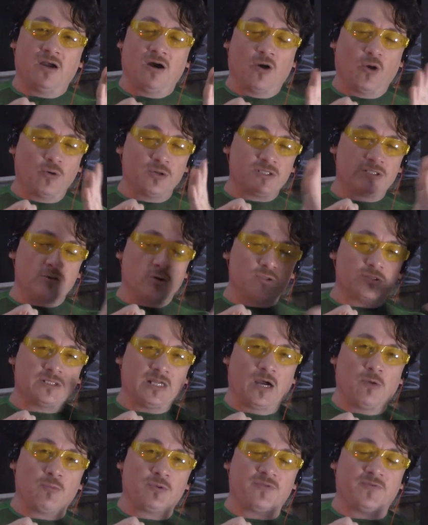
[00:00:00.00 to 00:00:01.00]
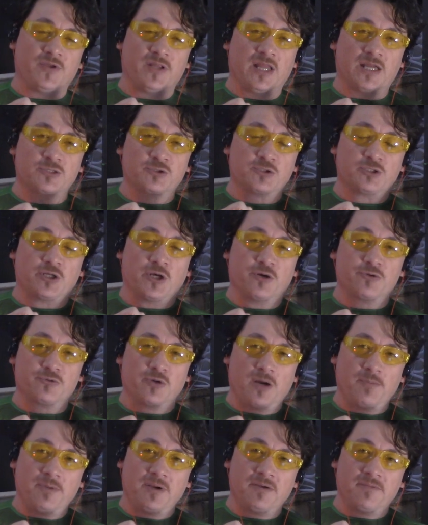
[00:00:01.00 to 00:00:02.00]
Otis goes down with the electric chair
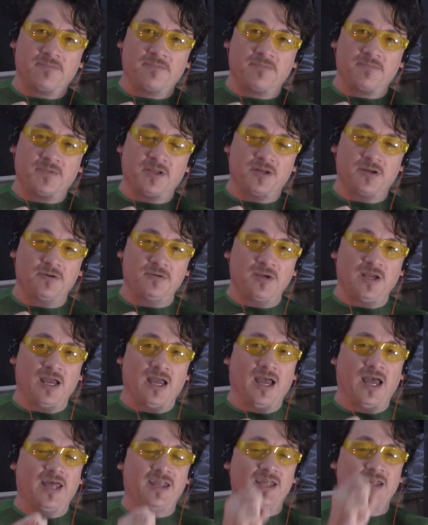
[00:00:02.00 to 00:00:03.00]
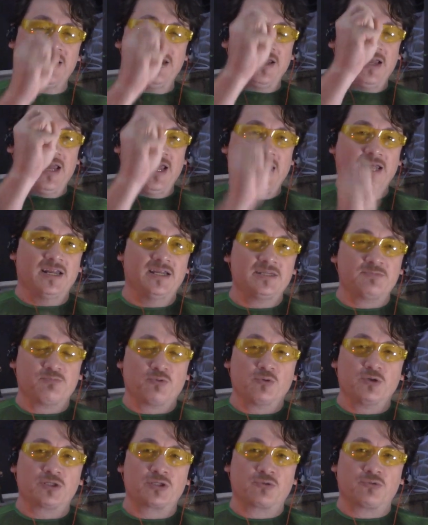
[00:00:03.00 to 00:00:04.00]
drop, and then it is
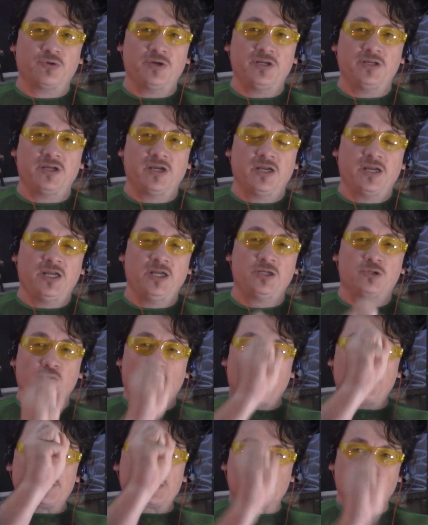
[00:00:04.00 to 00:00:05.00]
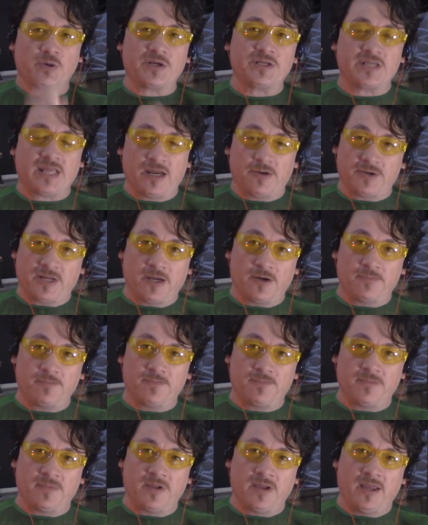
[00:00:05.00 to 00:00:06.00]
Brutus Creed. He drops straight down now.
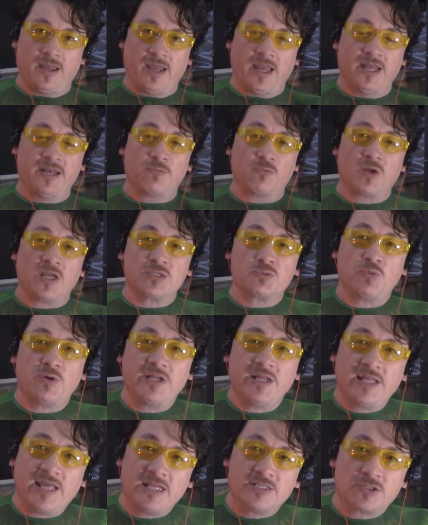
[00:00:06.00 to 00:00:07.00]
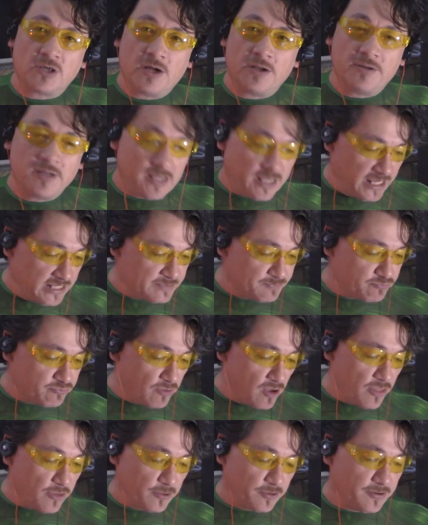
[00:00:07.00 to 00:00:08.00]
And guess what he lands on? His
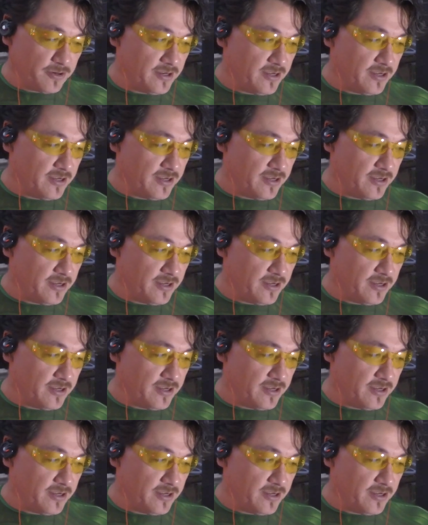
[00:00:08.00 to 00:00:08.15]
brother.